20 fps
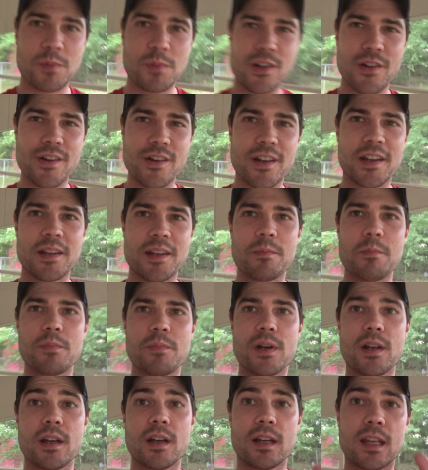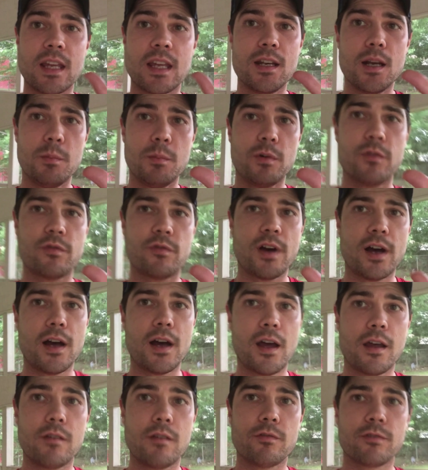blowing in, but key number
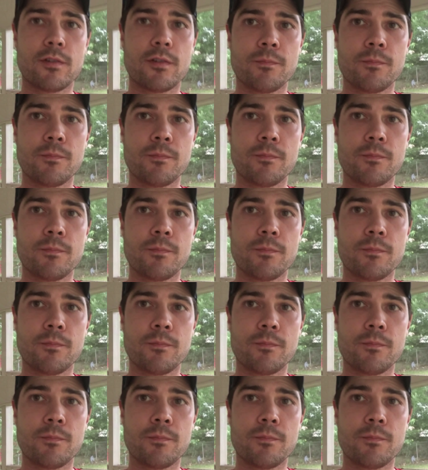5